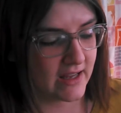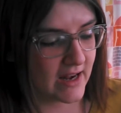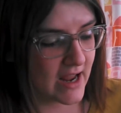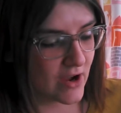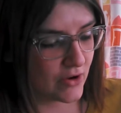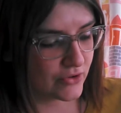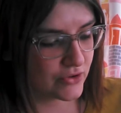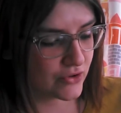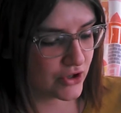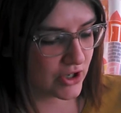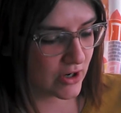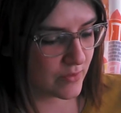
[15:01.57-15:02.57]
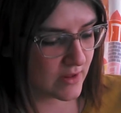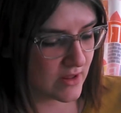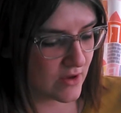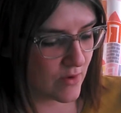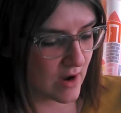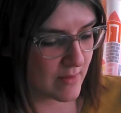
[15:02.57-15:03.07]
and I also shared with
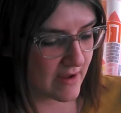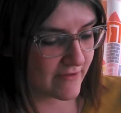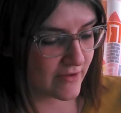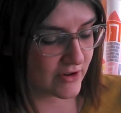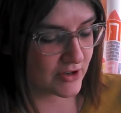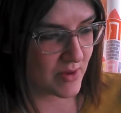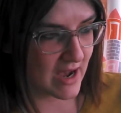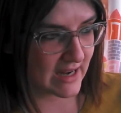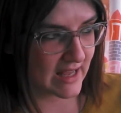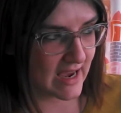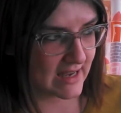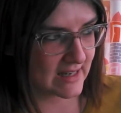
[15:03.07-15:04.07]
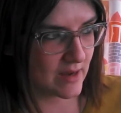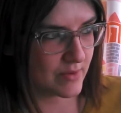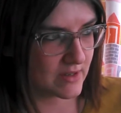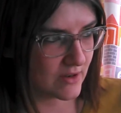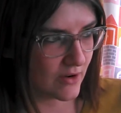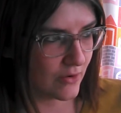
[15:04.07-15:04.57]
you on my first podcast
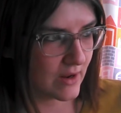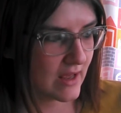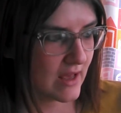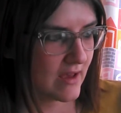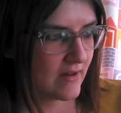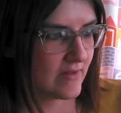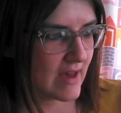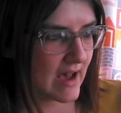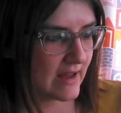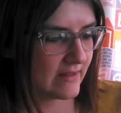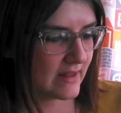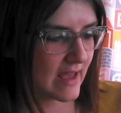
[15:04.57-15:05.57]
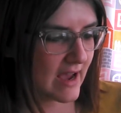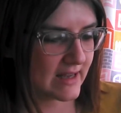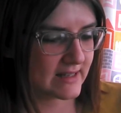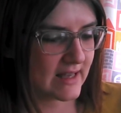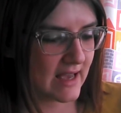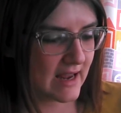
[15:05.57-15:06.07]
episode that the
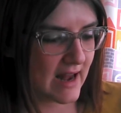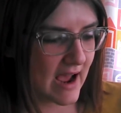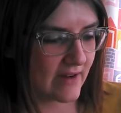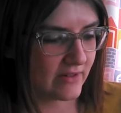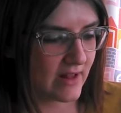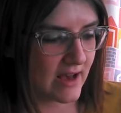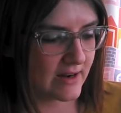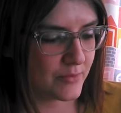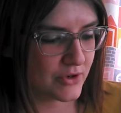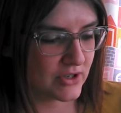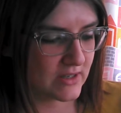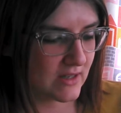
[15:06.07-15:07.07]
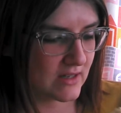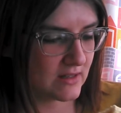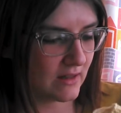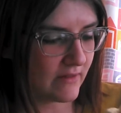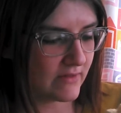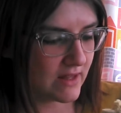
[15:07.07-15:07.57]
Cascade Avalon, which is in this
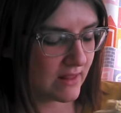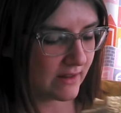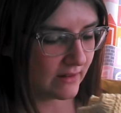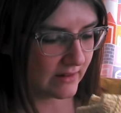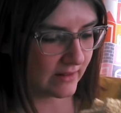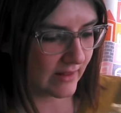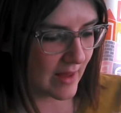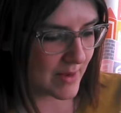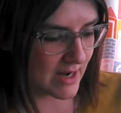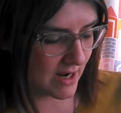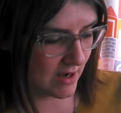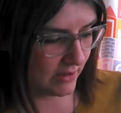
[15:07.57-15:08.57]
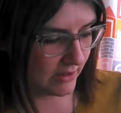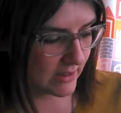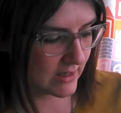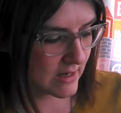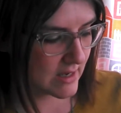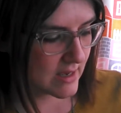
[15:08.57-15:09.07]
lovely little lemon color,